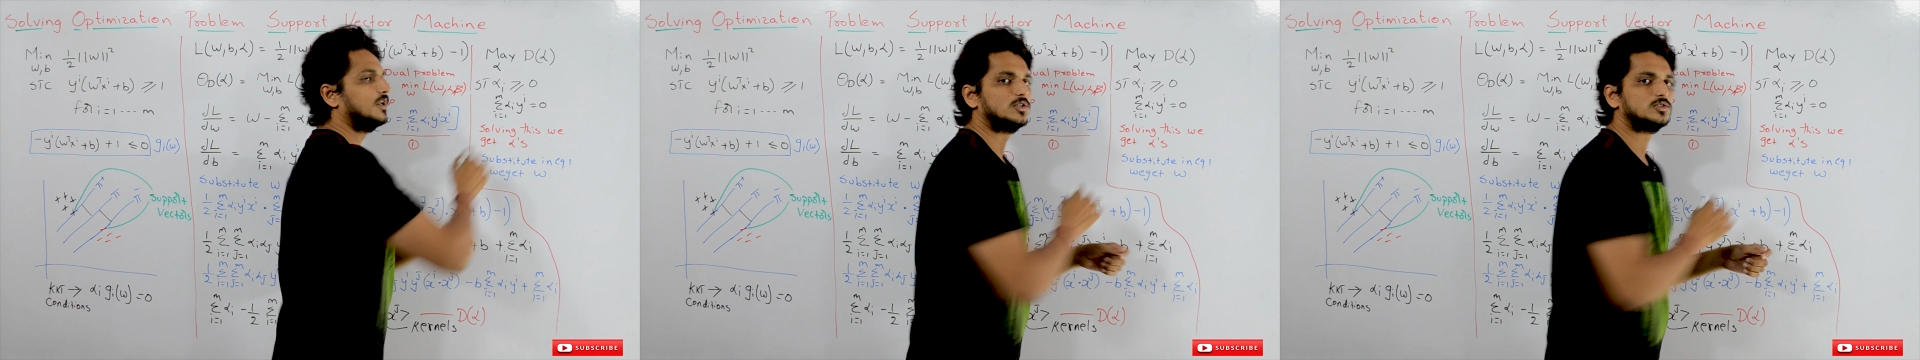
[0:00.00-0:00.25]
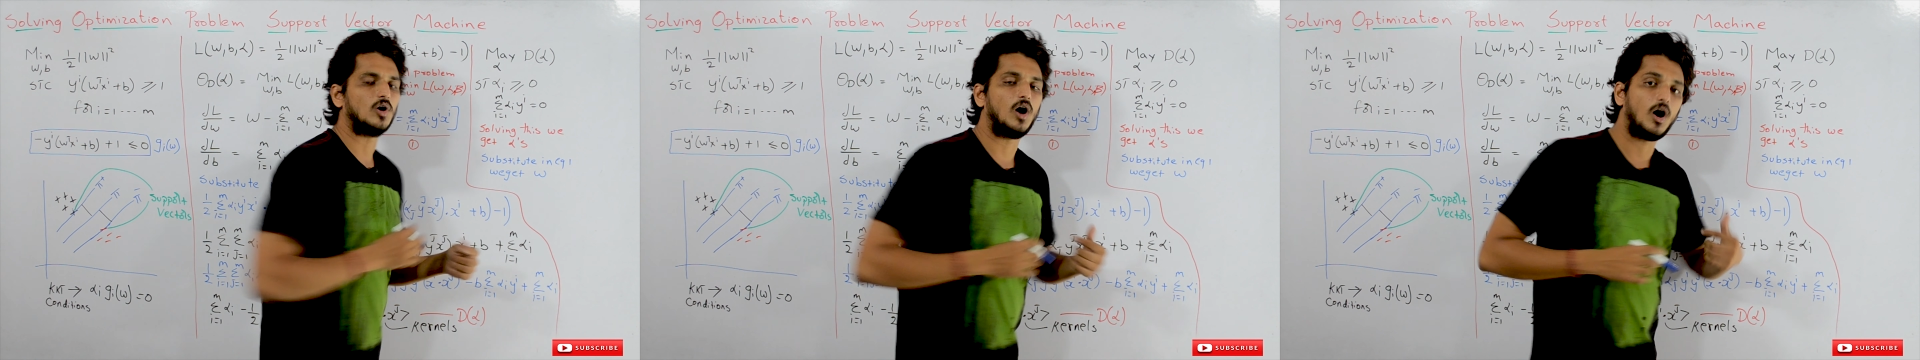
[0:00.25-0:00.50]

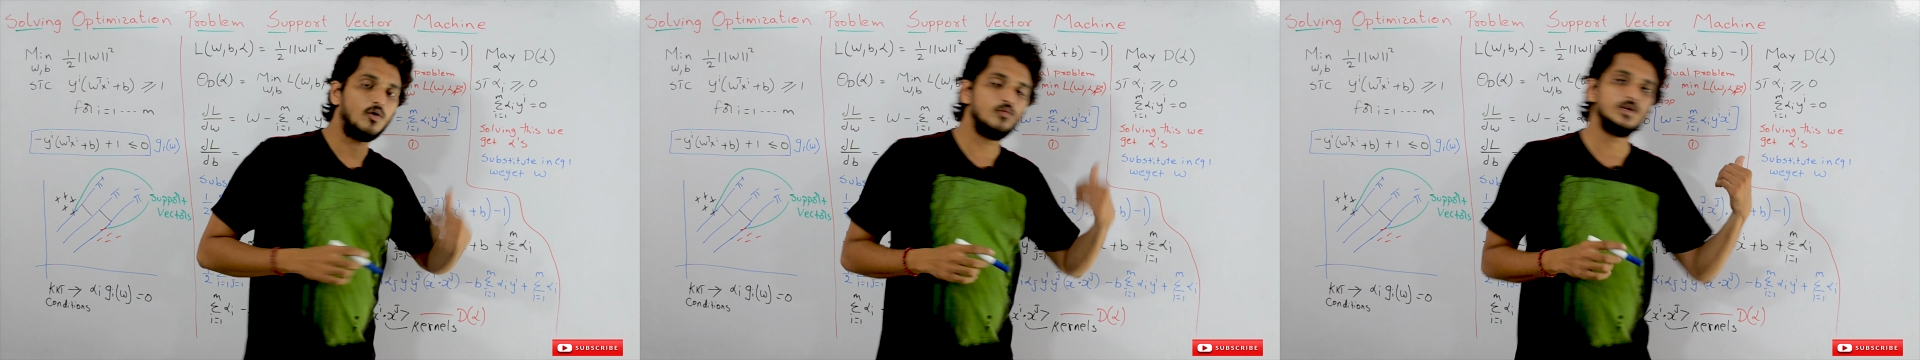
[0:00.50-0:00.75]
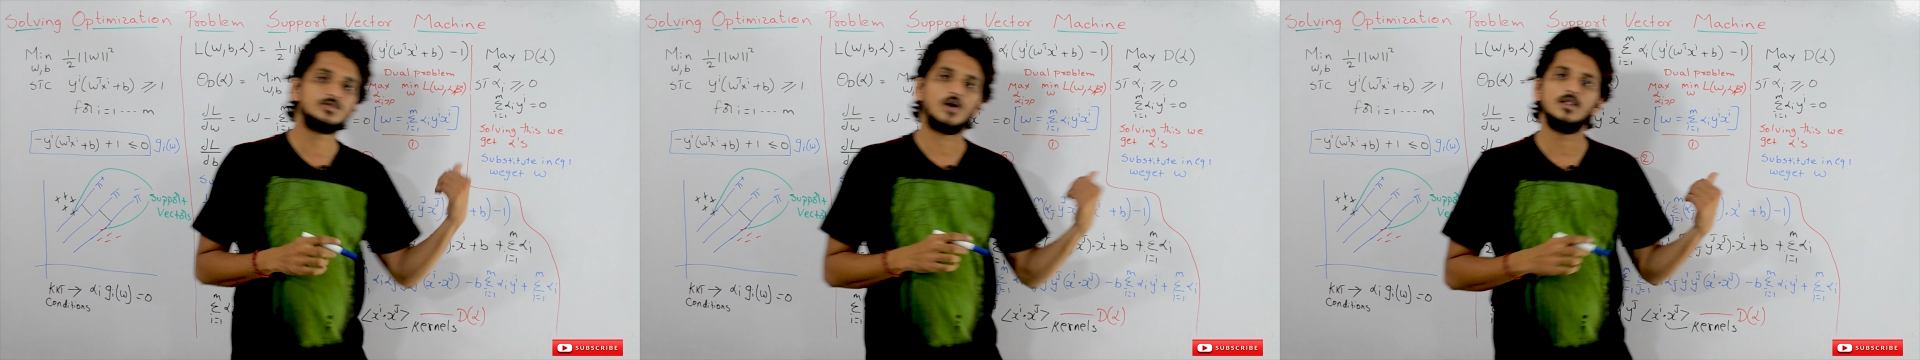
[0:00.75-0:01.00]
So how
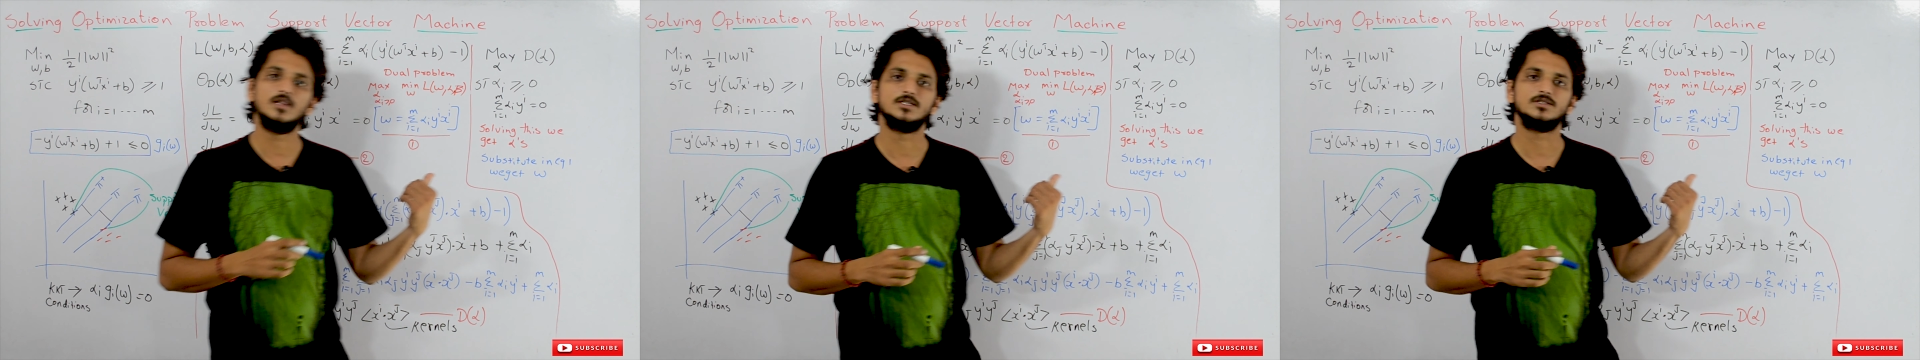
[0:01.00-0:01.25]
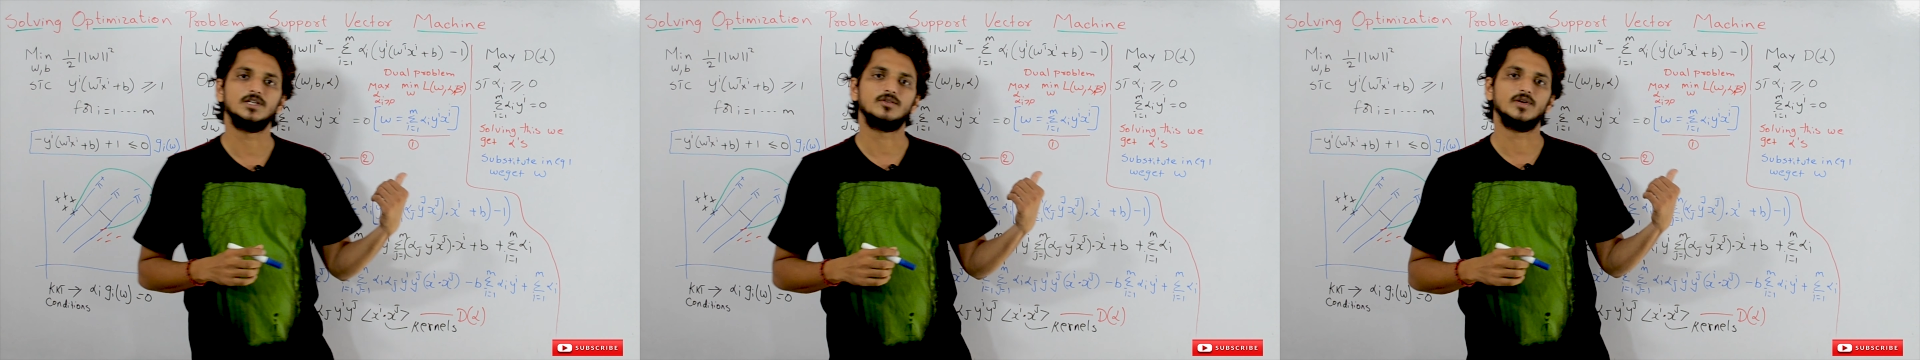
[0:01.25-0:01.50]
we solve
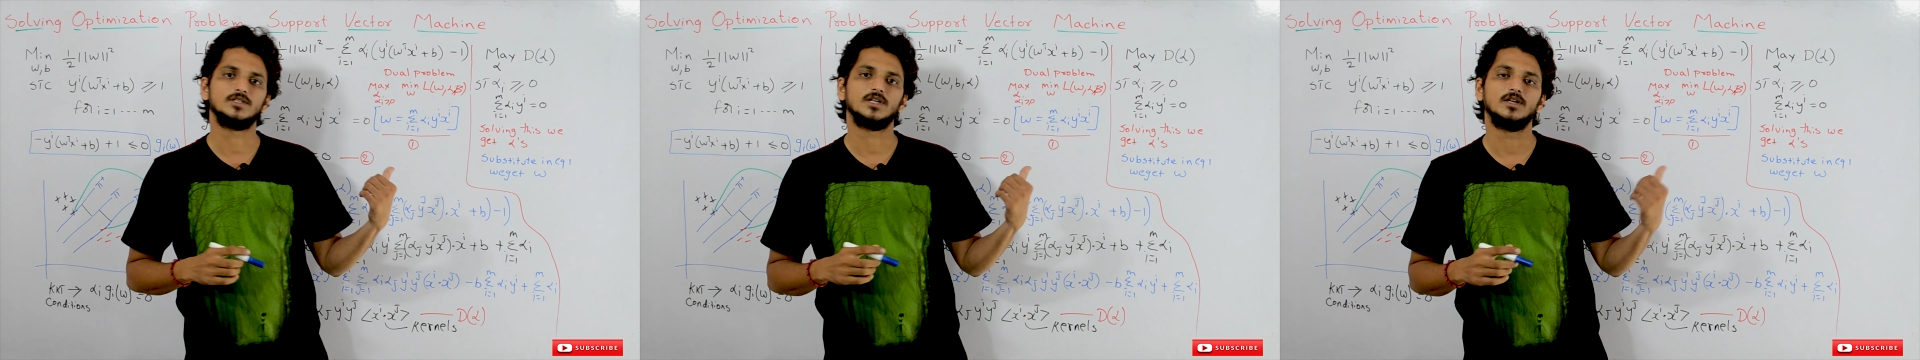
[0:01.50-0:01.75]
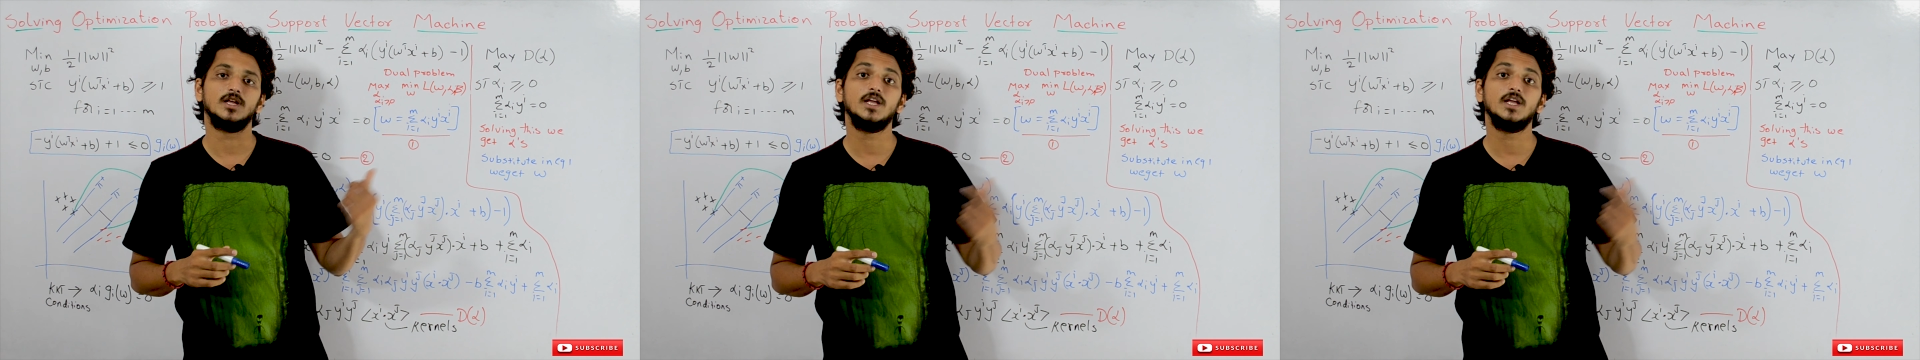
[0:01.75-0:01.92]
this equation?